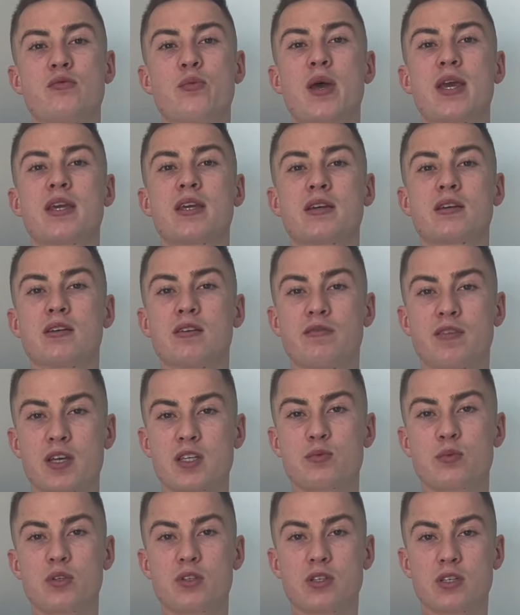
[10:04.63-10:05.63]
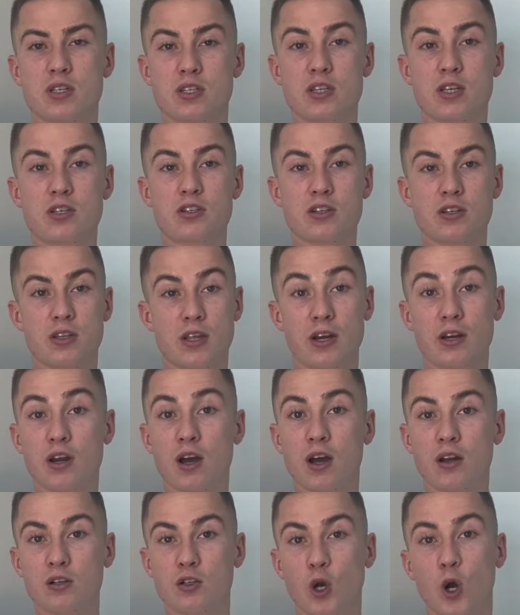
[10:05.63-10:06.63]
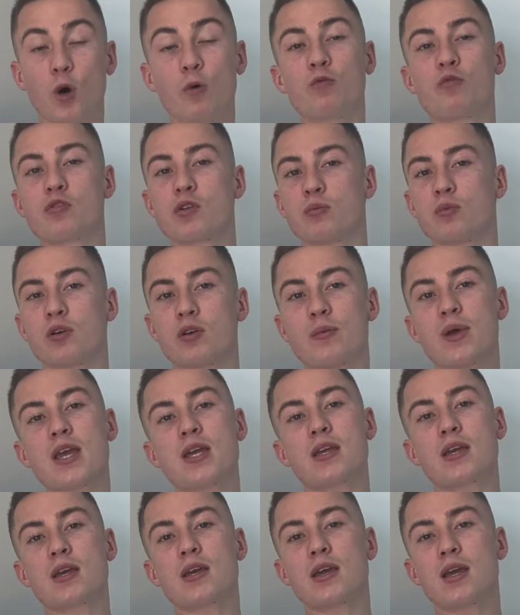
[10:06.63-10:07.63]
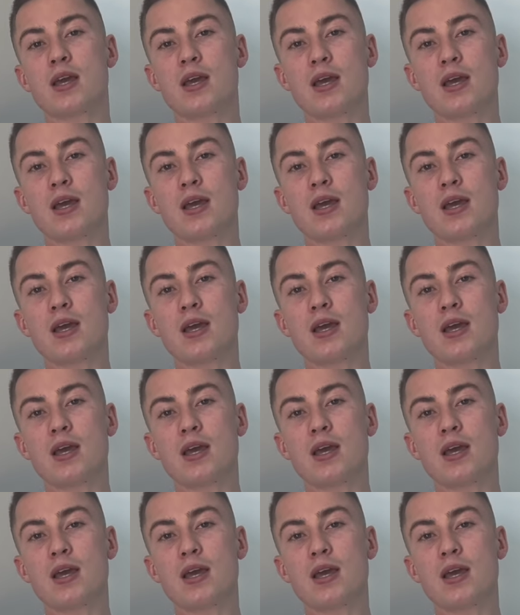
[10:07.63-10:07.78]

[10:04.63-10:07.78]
making an investment decision they're not comfortable making.